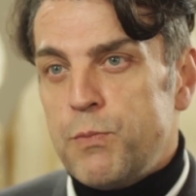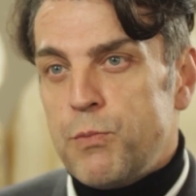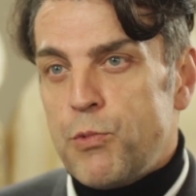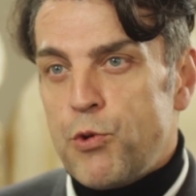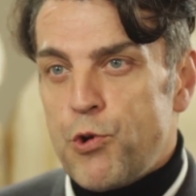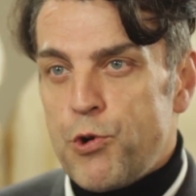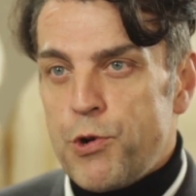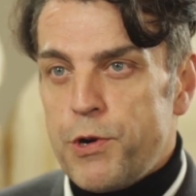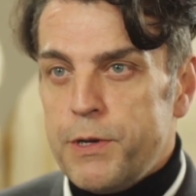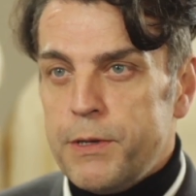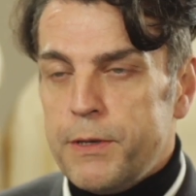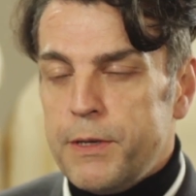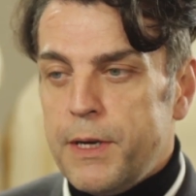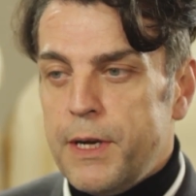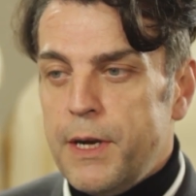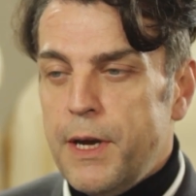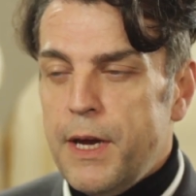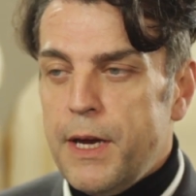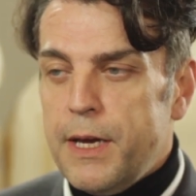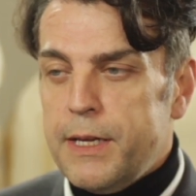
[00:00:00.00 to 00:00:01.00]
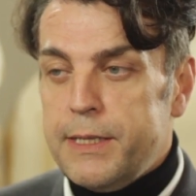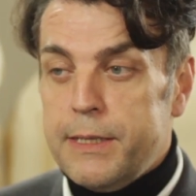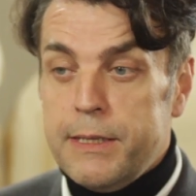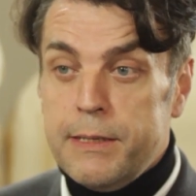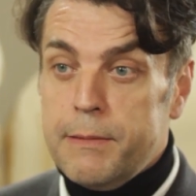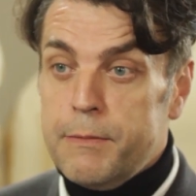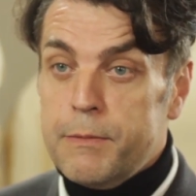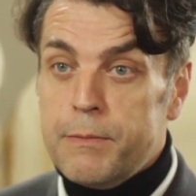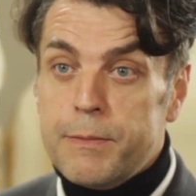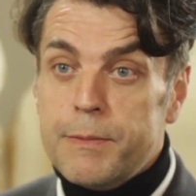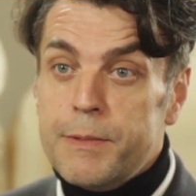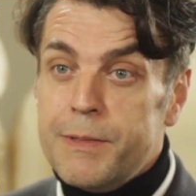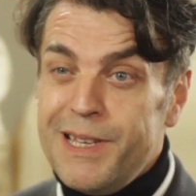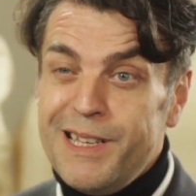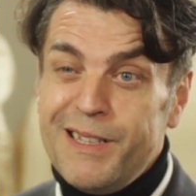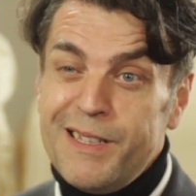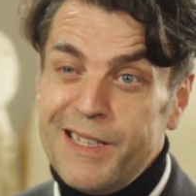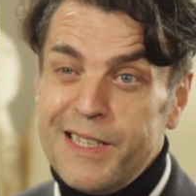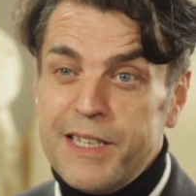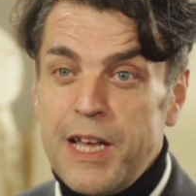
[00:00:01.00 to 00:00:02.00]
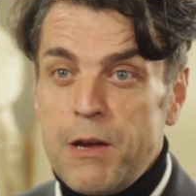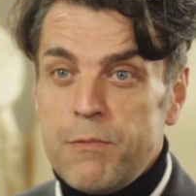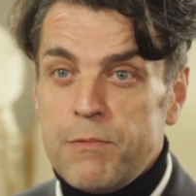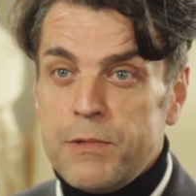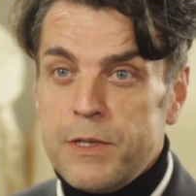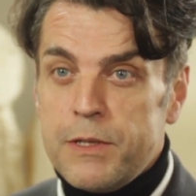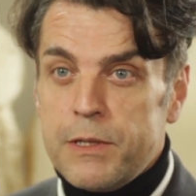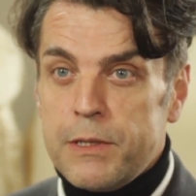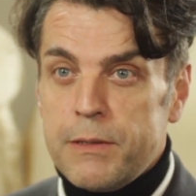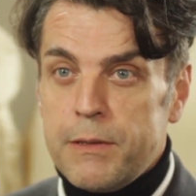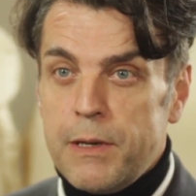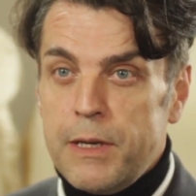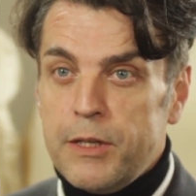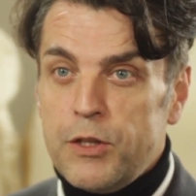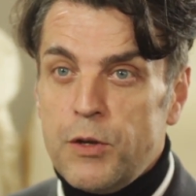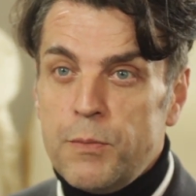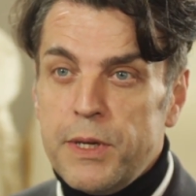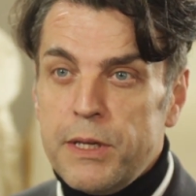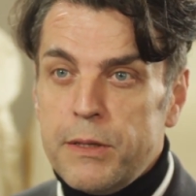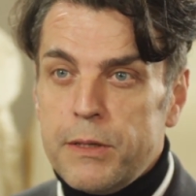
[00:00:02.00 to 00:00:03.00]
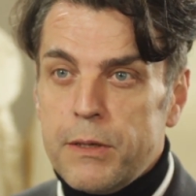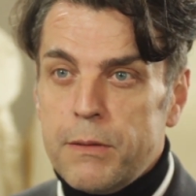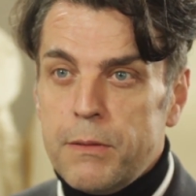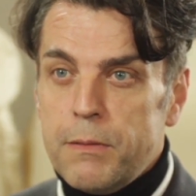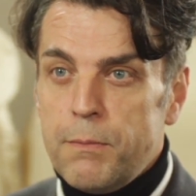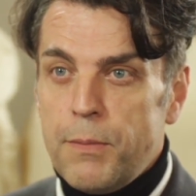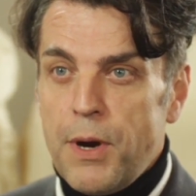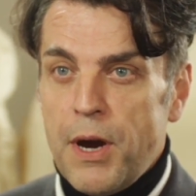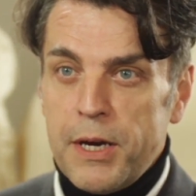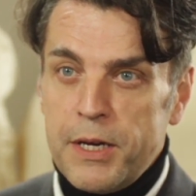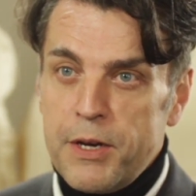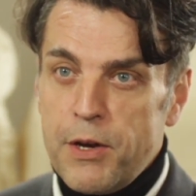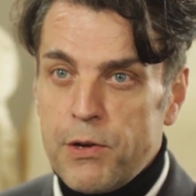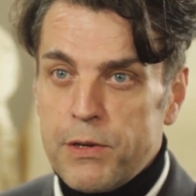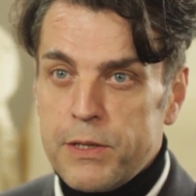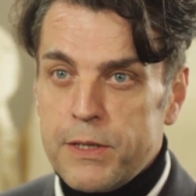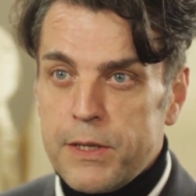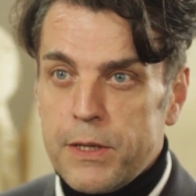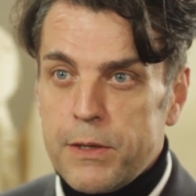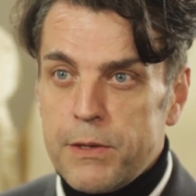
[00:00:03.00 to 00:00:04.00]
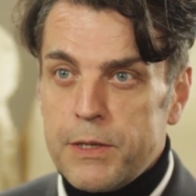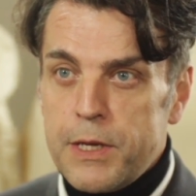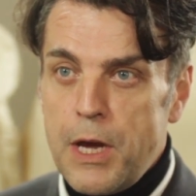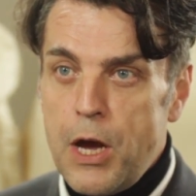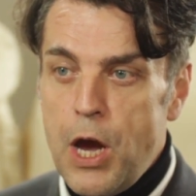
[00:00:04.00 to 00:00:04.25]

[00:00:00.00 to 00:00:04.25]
more. It sounds a little bit paradoxal,